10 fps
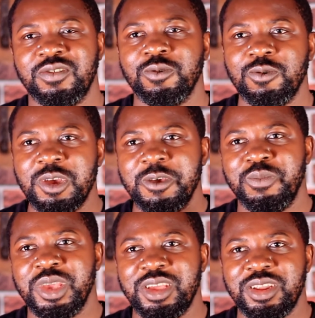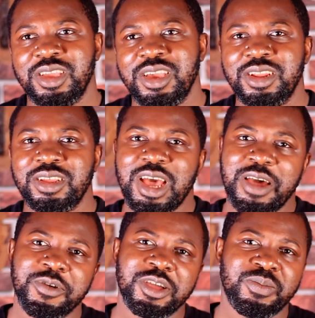to begin again, and
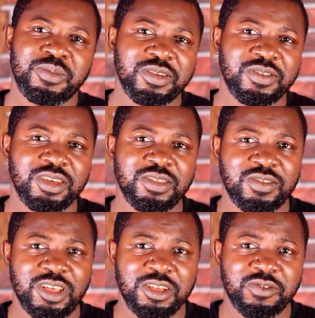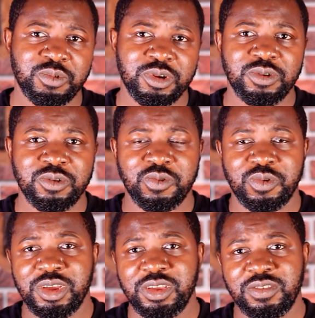Africa presents that real
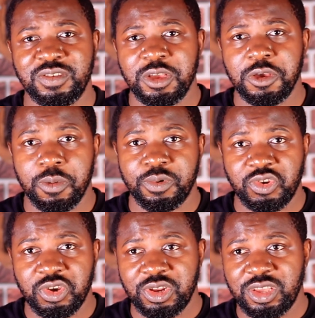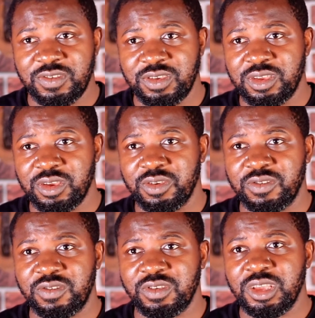great opportunity
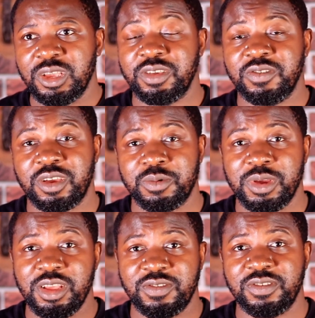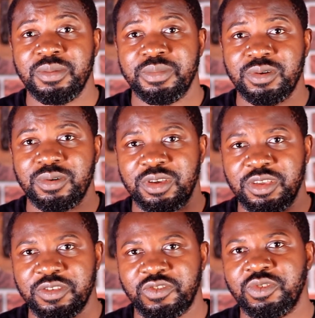because things are really simple
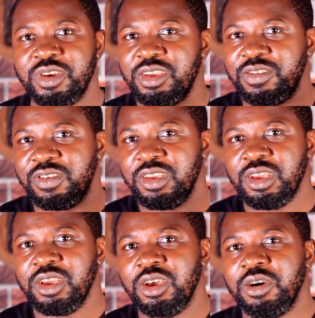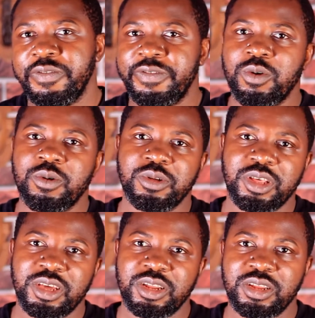and straight forward,
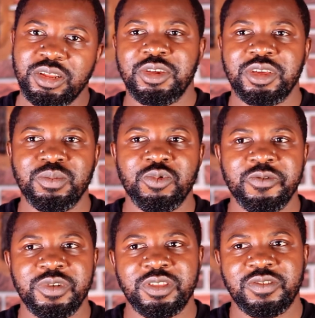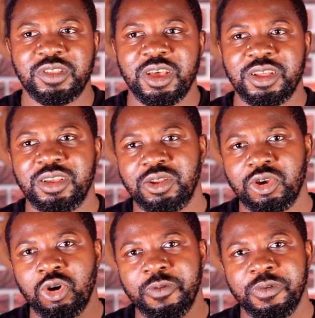and you can move in, start, and
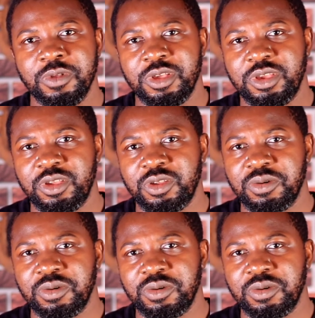hopefully